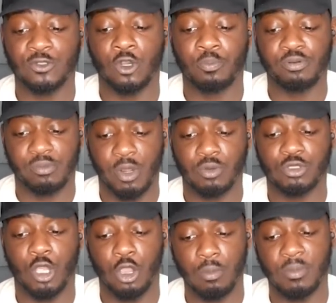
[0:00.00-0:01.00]
or promotes
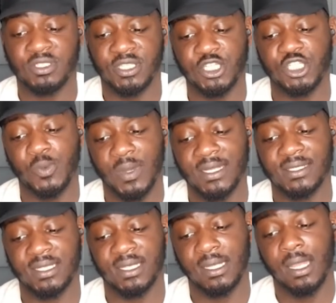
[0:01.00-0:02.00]

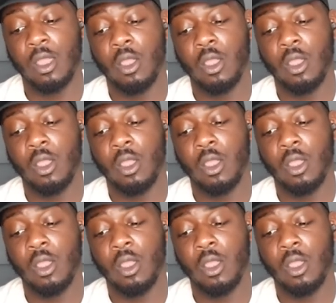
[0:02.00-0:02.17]
homosexuality